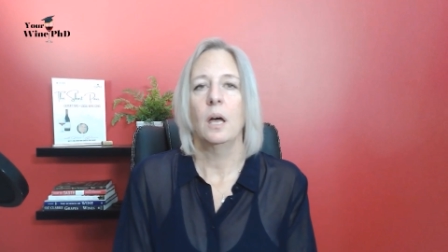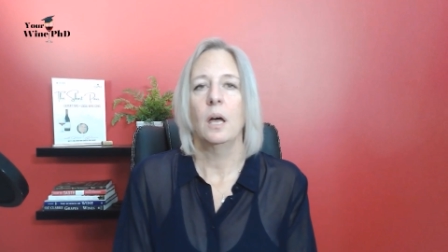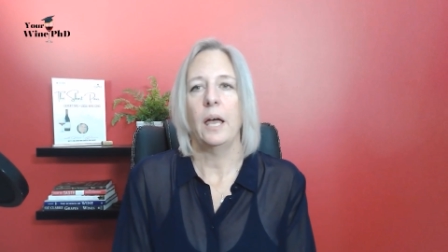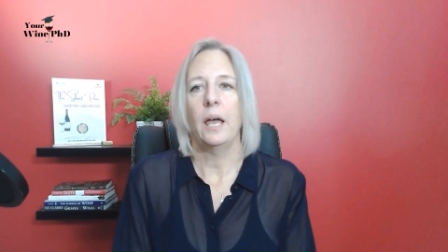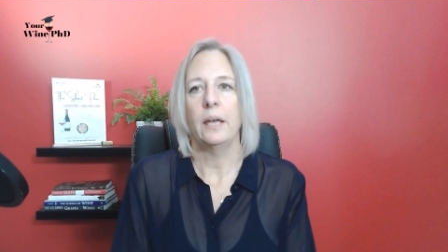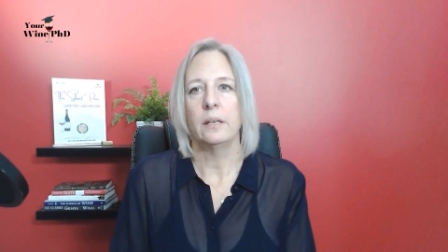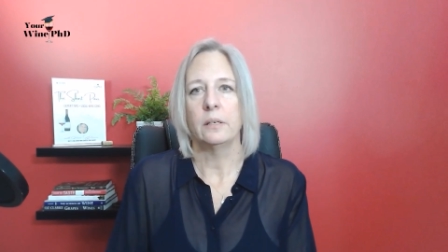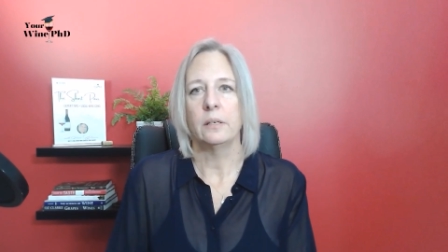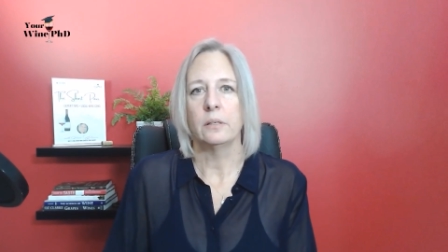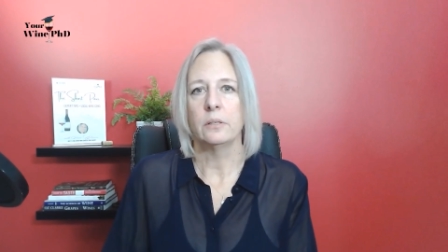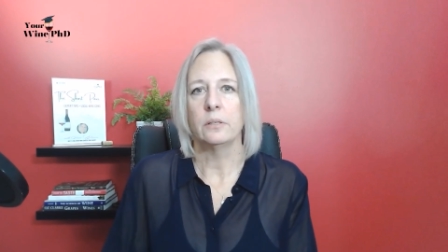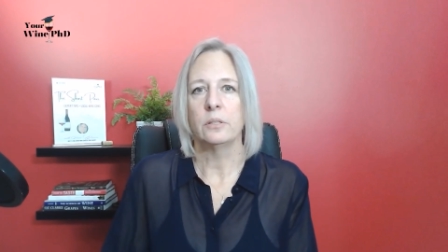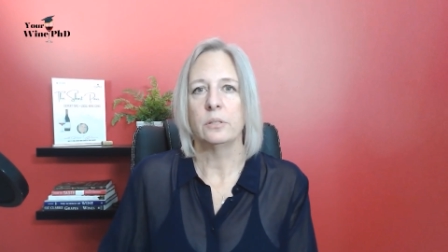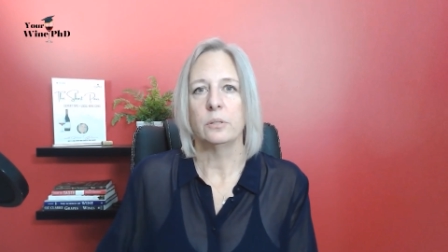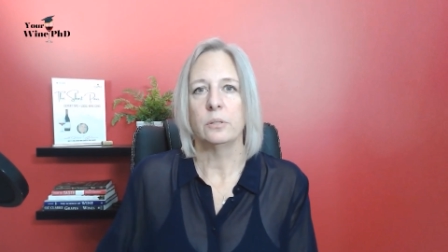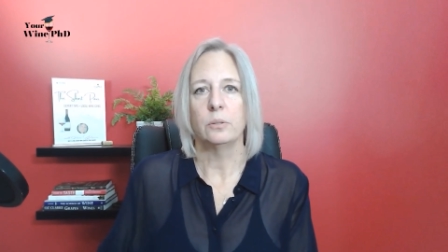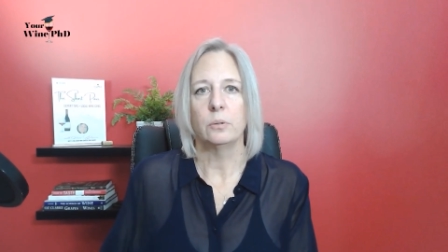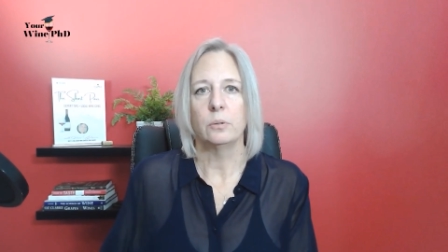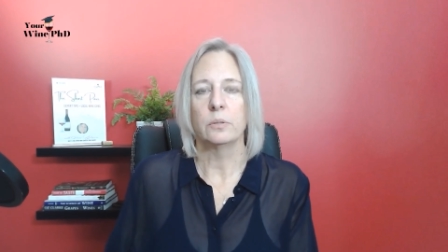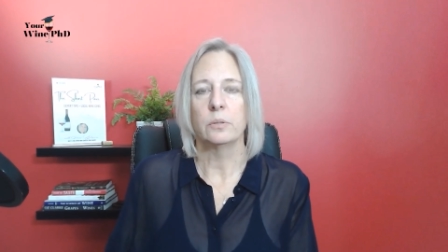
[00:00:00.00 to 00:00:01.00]
and
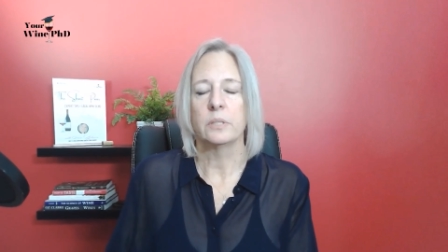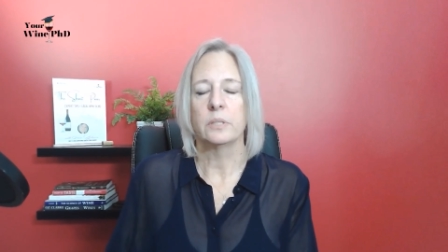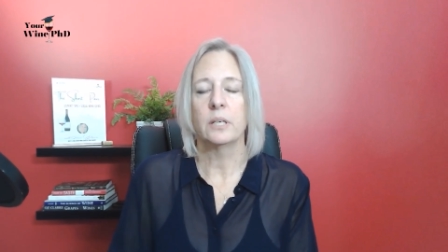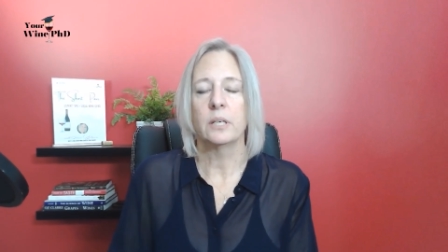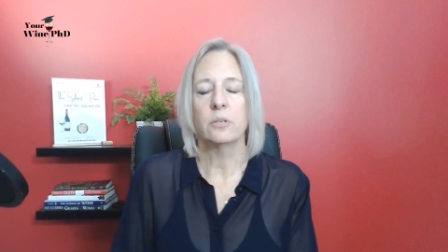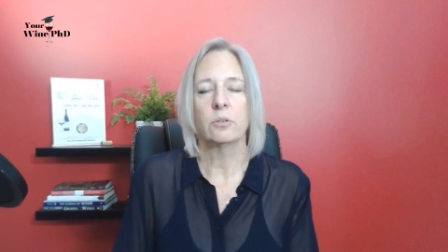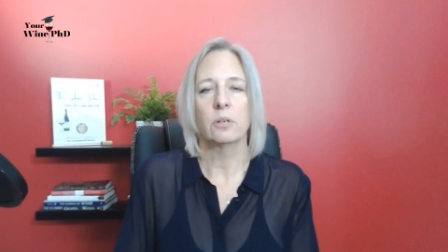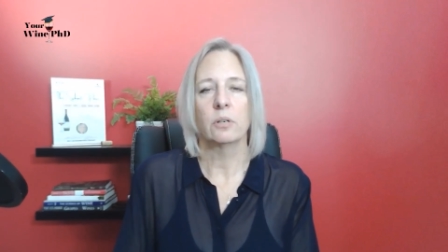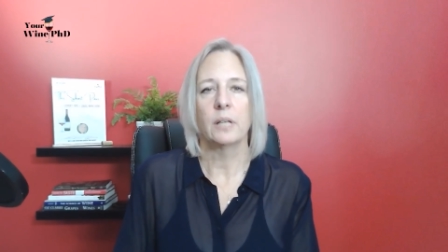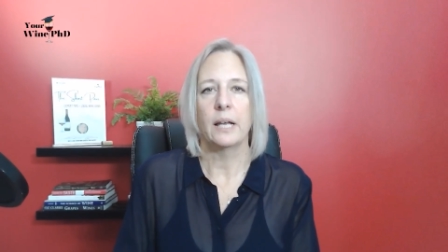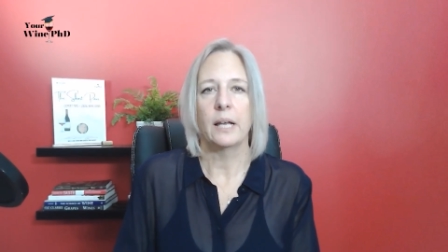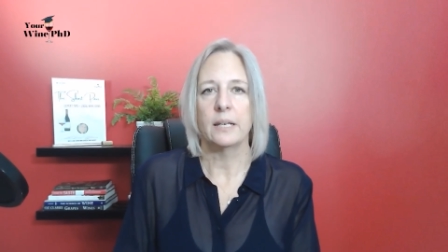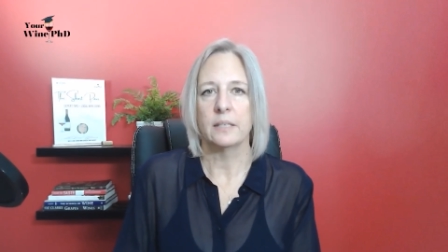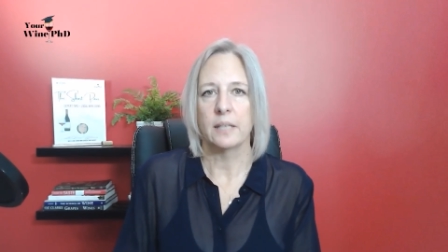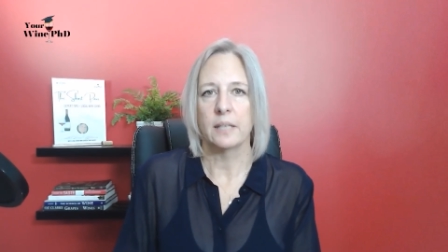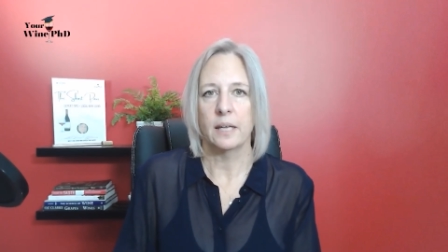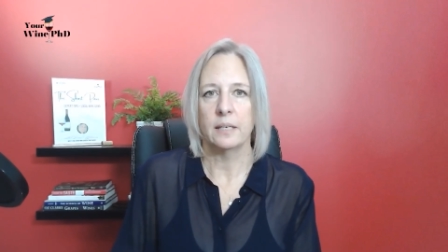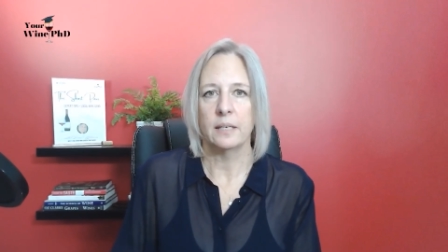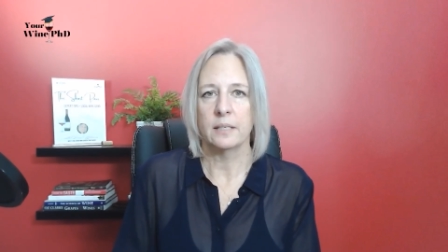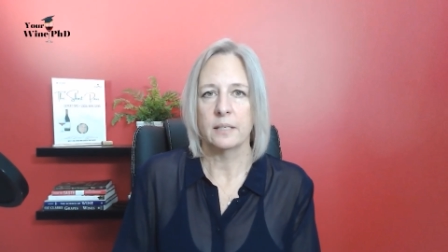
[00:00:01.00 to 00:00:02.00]
to centralize
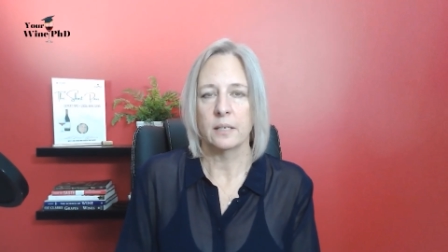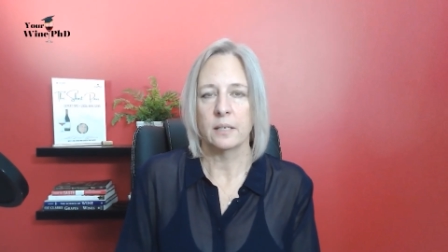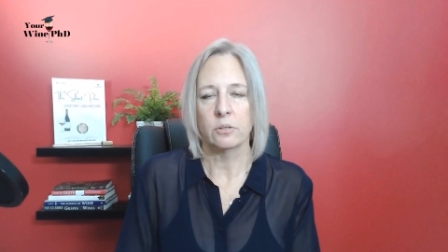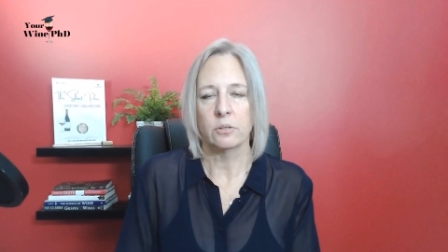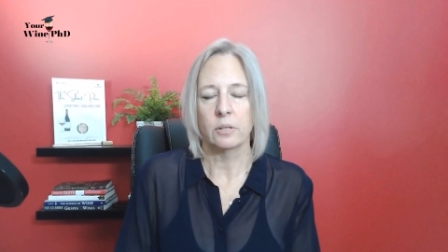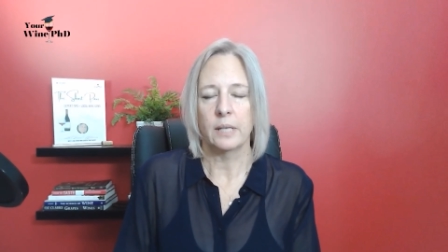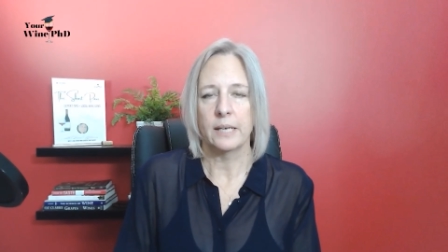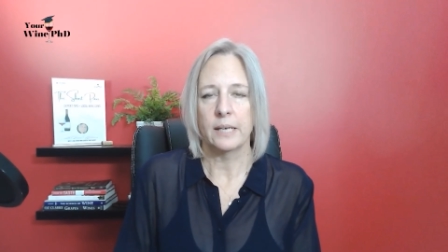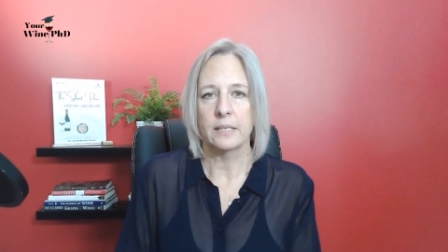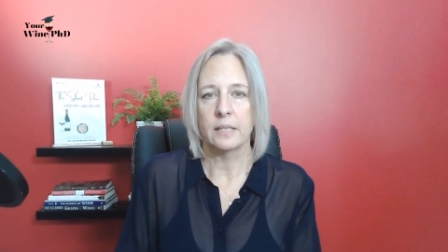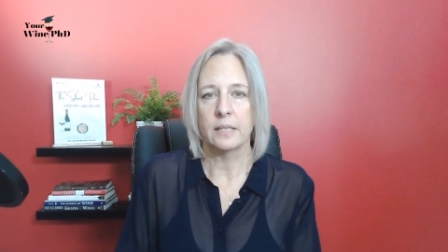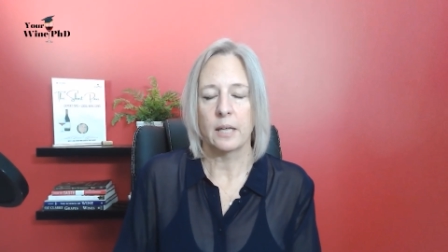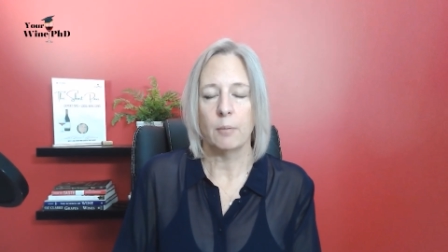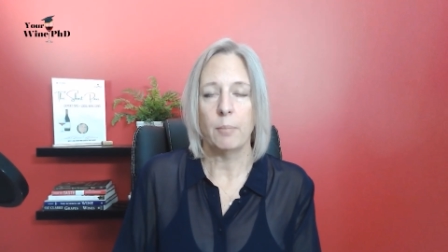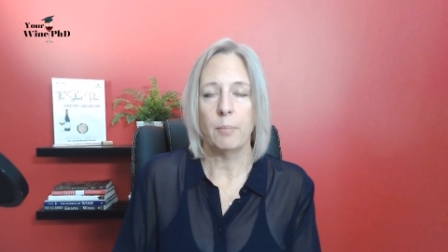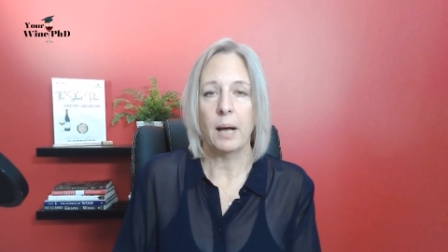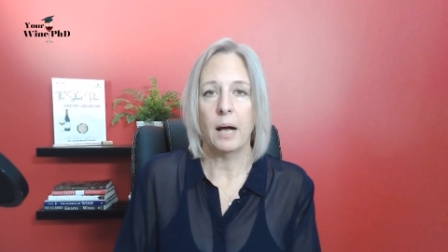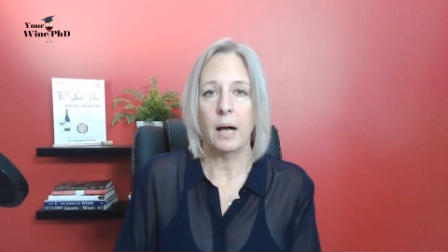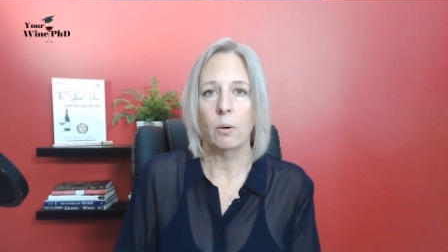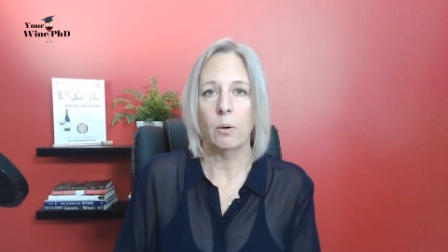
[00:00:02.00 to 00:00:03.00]
that
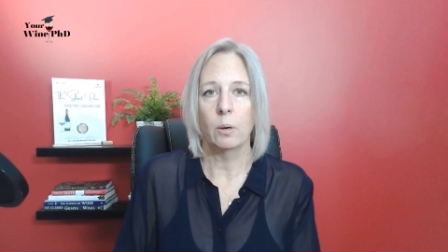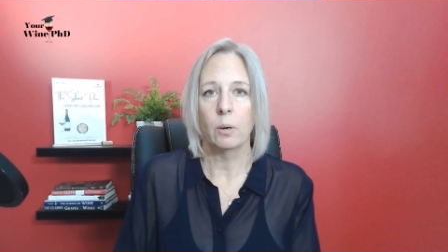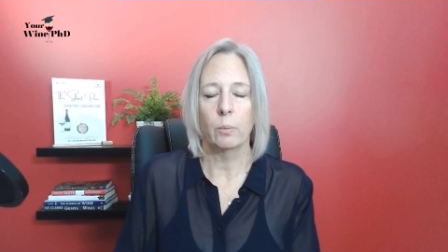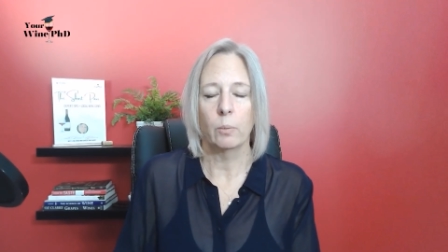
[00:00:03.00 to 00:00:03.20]
power,